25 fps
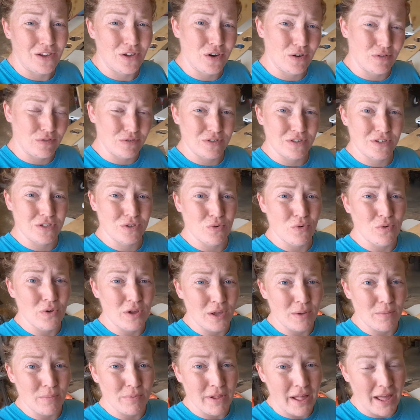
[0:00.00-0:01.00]
You know,
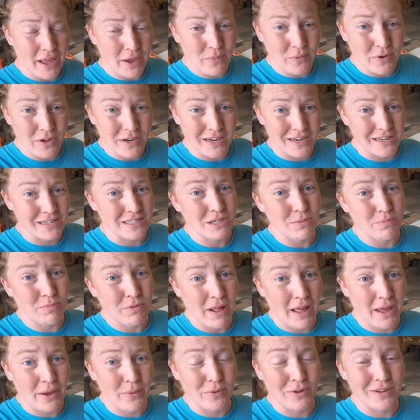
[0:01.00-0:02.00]
screwing plywood into
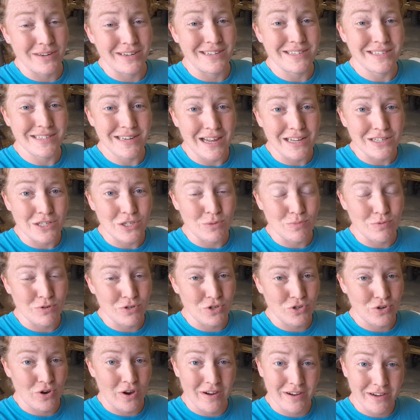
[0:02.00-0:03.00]
plywood is not super
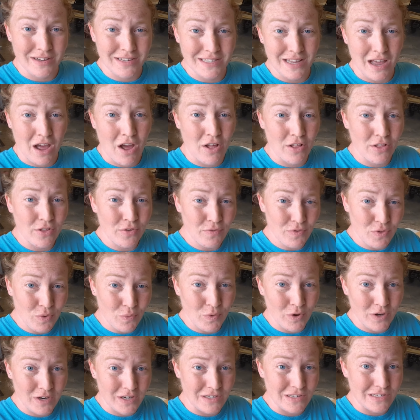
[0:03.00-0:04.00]
strong because all of the
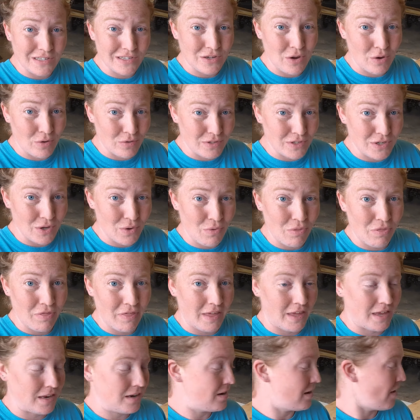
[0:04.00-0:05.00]
wood is so, so
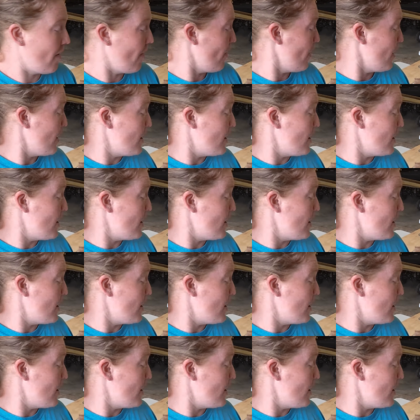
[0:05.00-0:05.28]
thin.